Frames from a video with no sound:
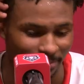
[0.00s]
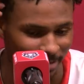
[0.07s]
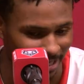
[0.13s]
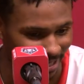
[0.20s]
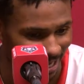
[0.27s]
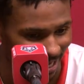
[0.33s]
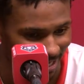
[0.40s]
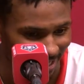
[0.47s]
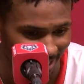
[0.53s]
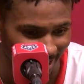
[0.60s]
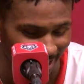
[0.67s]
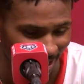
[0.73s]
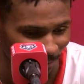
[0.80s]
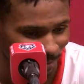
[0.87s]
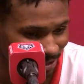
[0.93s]
I mean,
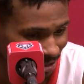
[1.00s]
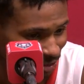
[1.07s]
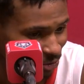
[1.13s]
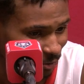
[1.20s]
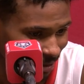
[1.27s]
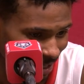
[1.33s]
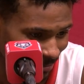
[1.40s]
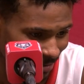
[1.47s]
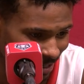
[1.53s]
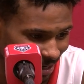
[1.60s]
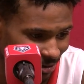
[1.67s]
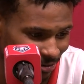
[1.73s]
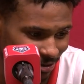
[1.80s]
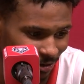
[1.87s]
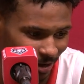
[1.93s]
we should do it. I mean,
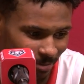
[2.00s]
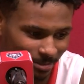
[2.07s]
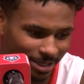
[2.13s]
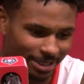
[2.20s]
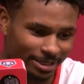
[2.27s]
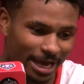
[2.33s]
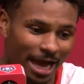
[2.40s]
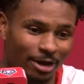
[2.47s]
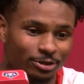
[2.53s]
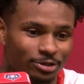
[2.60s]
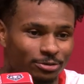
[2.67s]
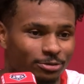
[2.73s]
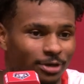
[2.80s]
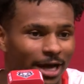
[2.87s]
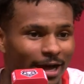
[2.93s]
I don't know. I mean,
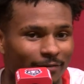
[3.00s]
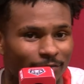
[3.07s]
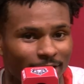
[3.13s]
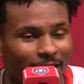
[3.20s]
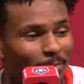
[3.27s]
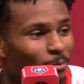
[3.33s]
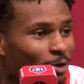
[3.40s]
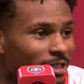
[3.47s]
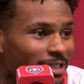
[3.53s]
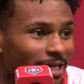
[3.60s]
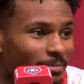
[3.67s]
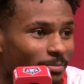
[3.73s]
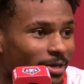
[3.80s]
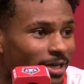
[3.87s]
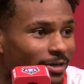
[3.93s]
House will have a lot more to
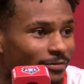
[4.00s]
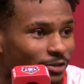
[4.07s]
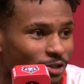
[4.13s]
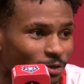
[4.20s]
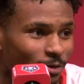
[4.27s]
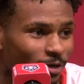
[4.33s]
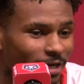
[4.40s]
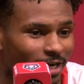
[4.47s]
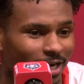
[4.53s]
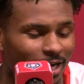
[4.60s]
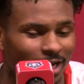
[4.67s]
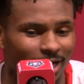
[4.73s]
say to me, for sure.